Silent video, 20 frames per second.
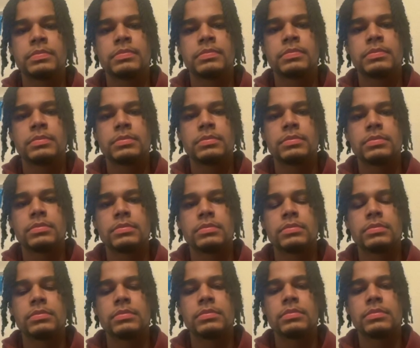
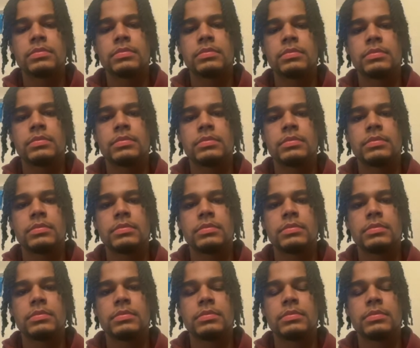
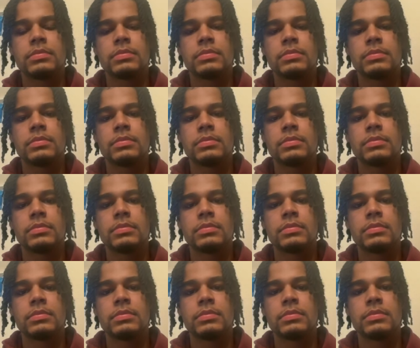
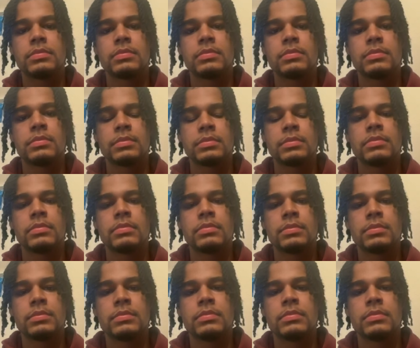
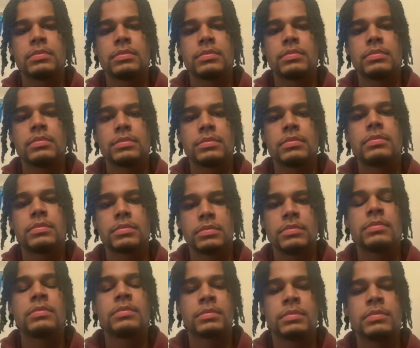
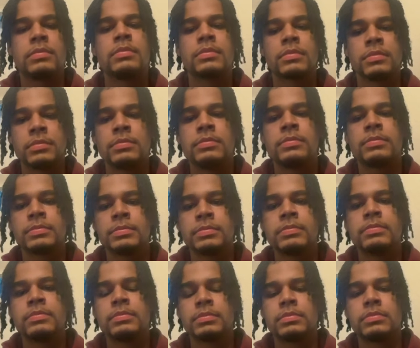
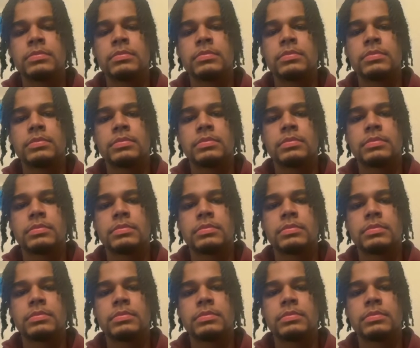(not speaking)